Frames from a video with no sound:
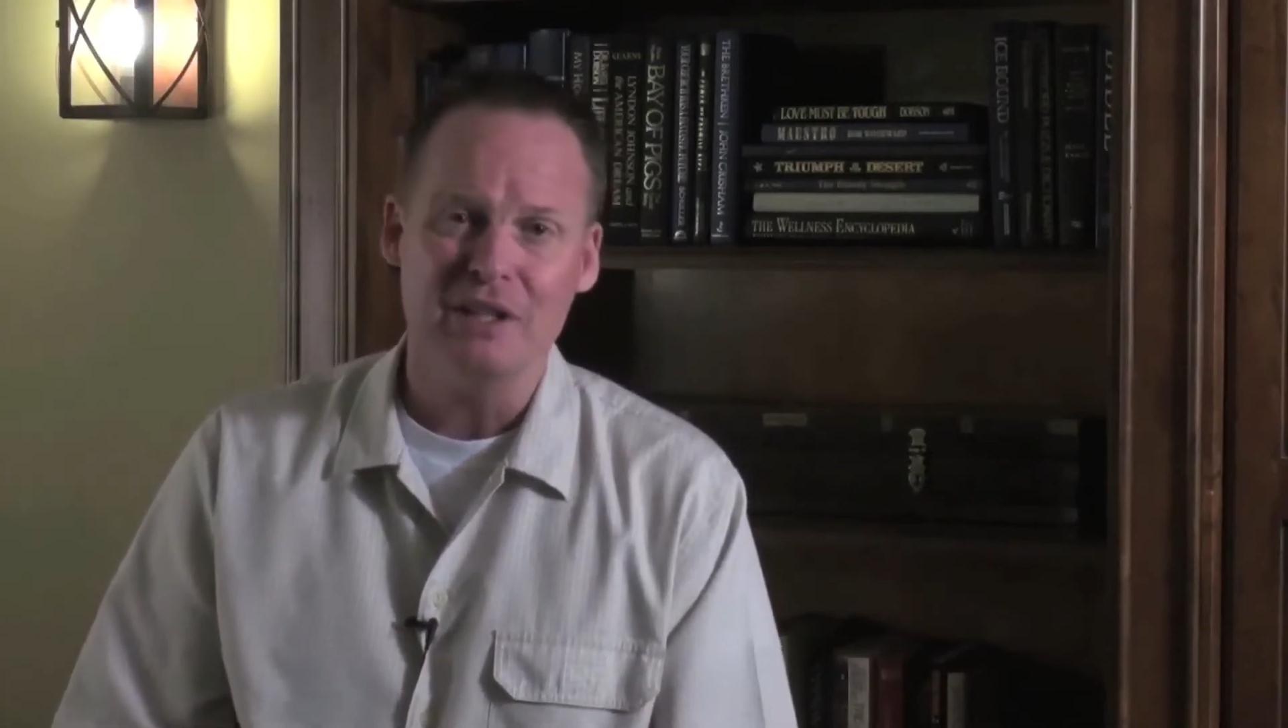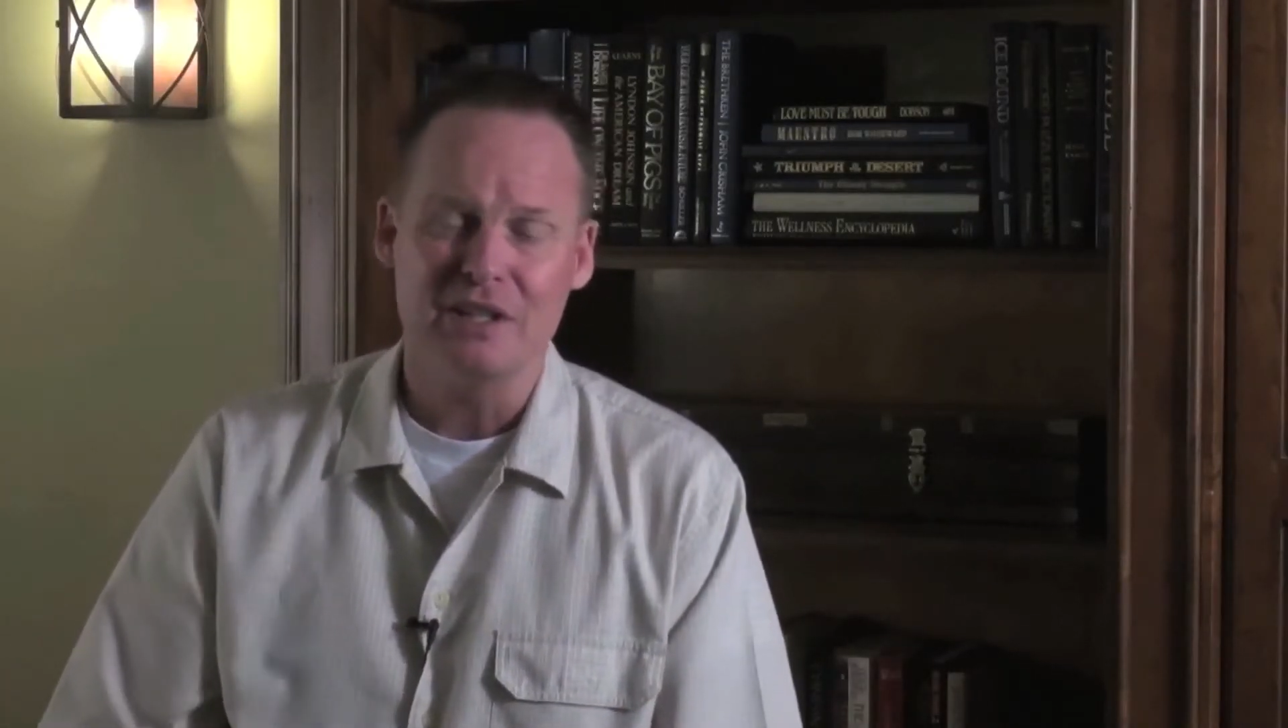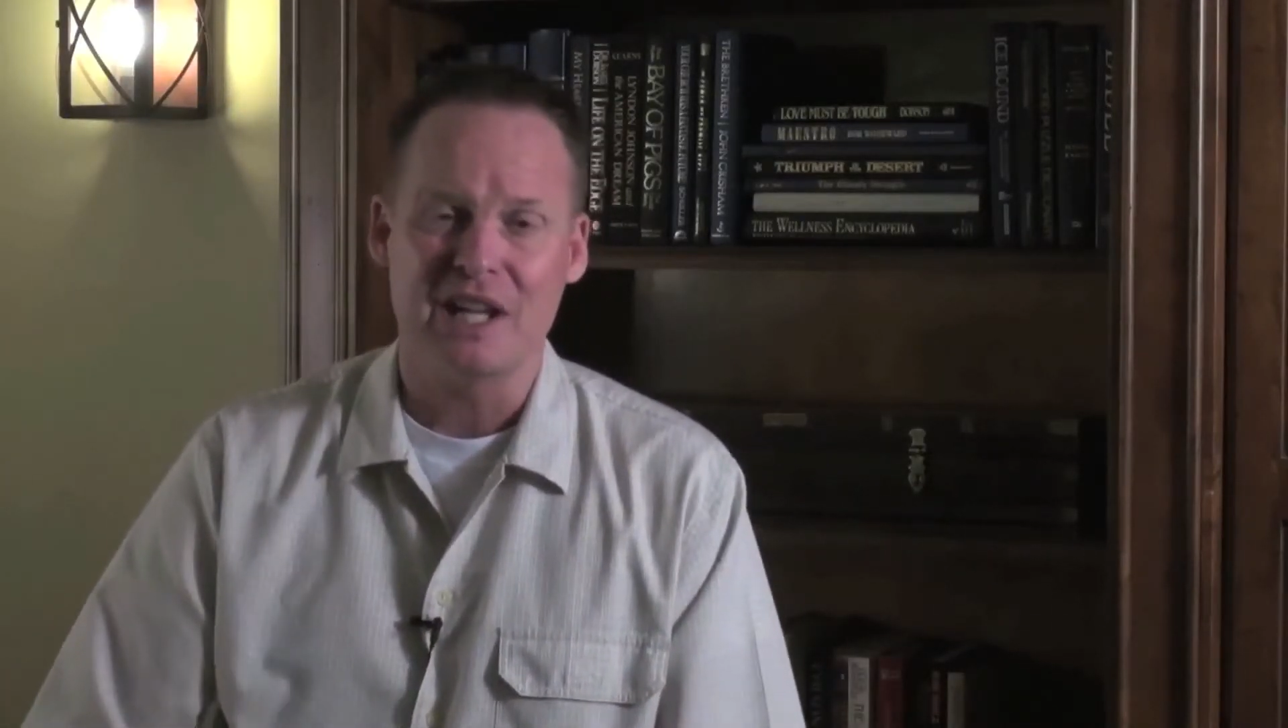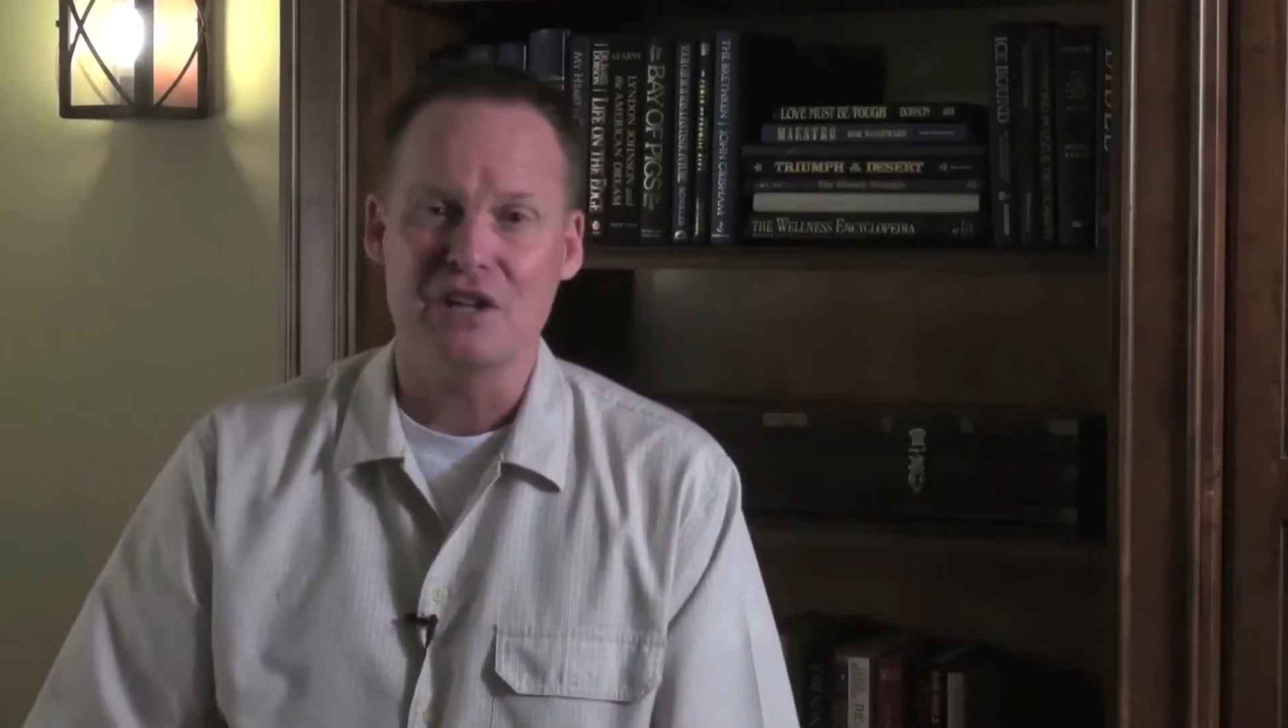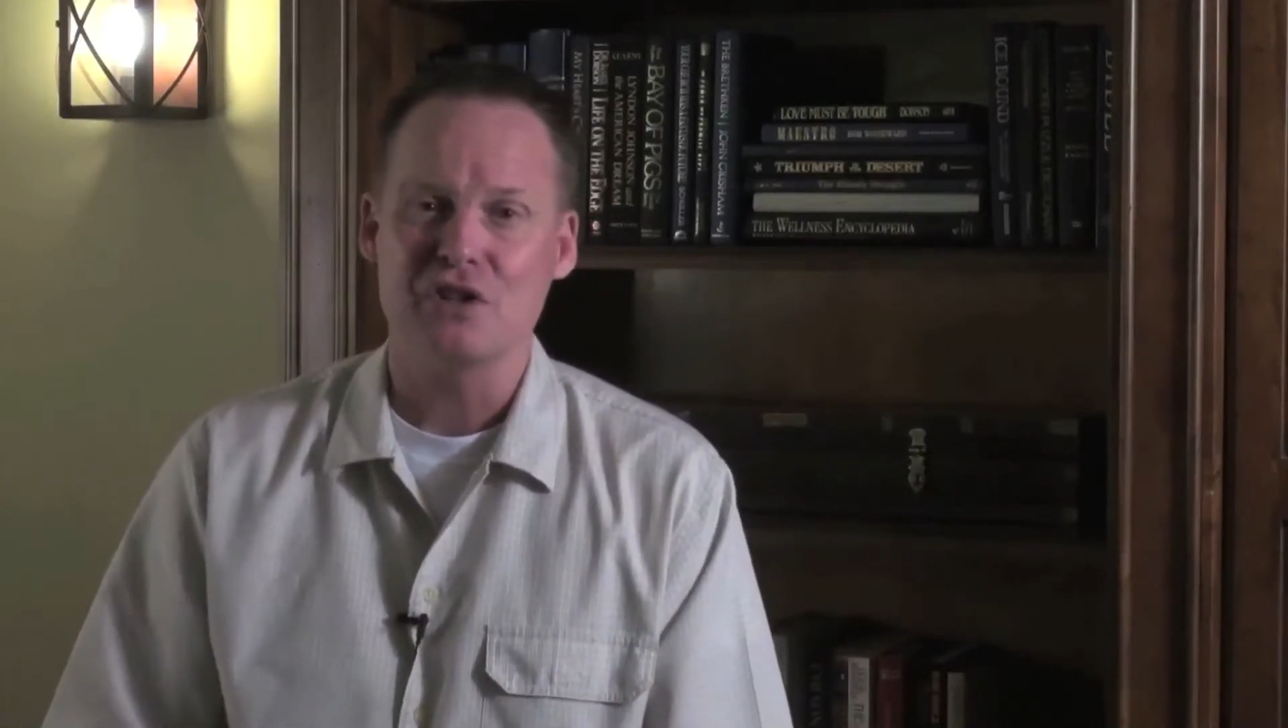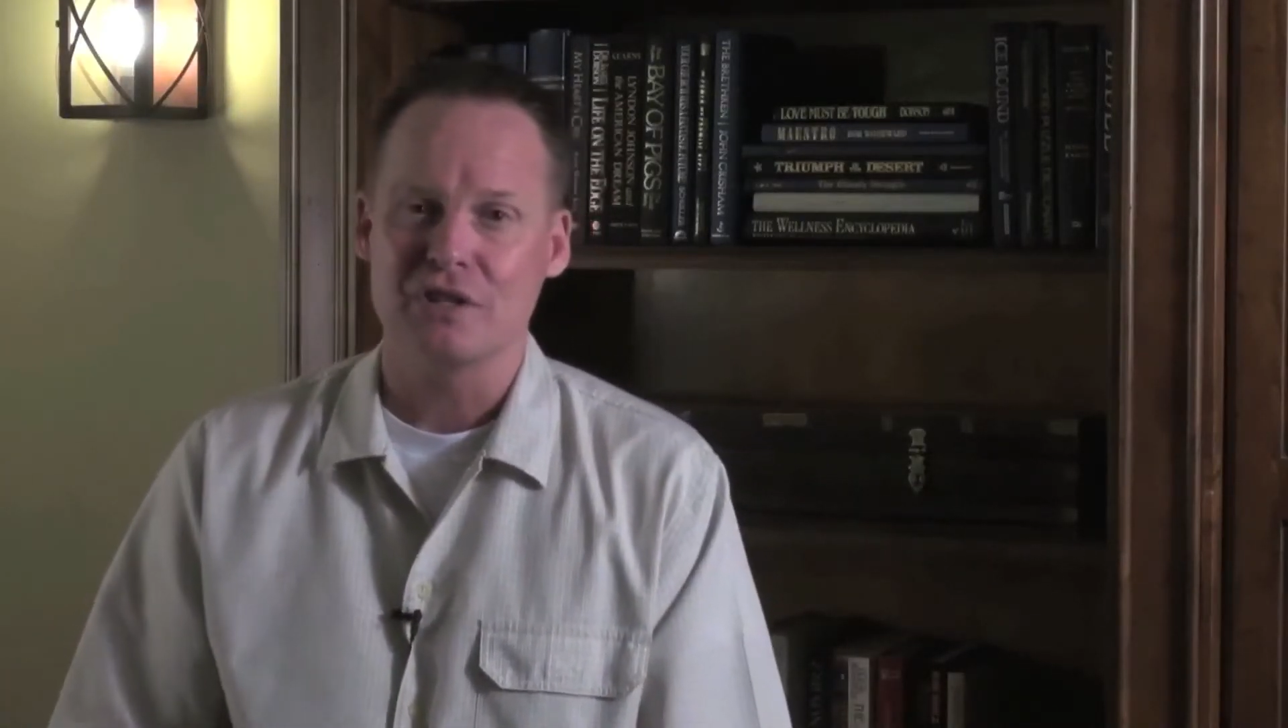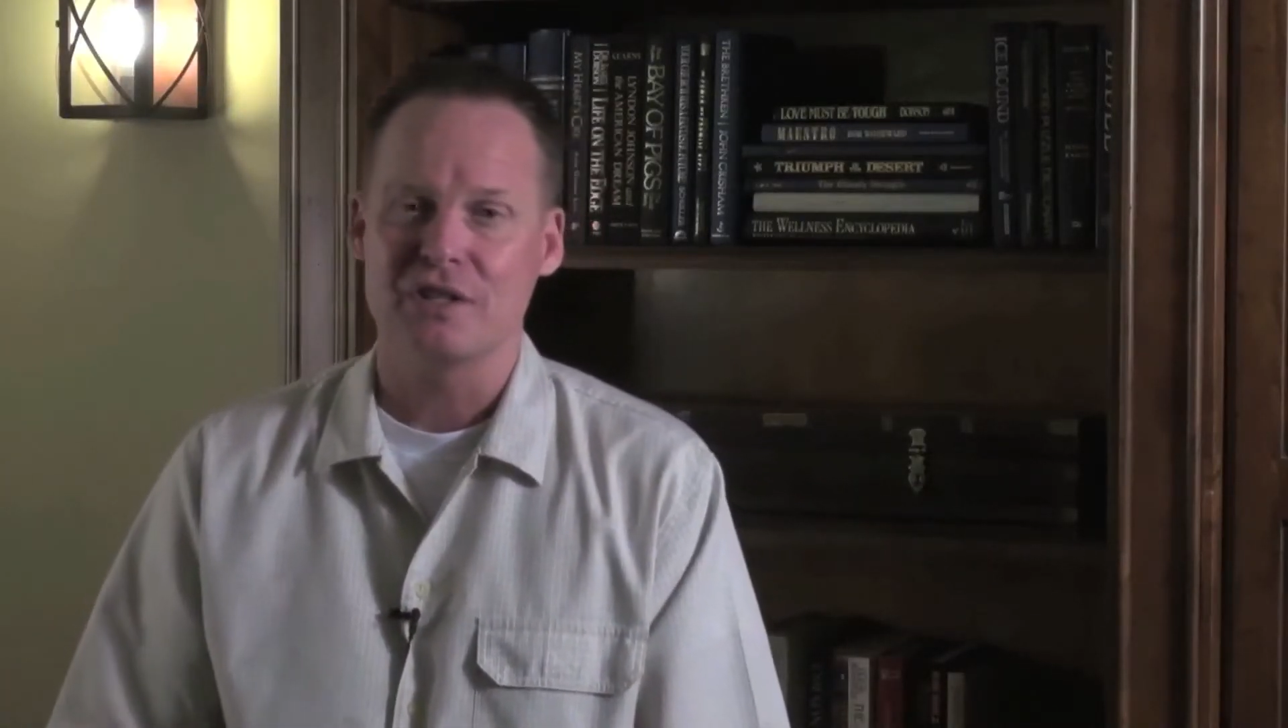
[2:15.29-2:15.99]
detention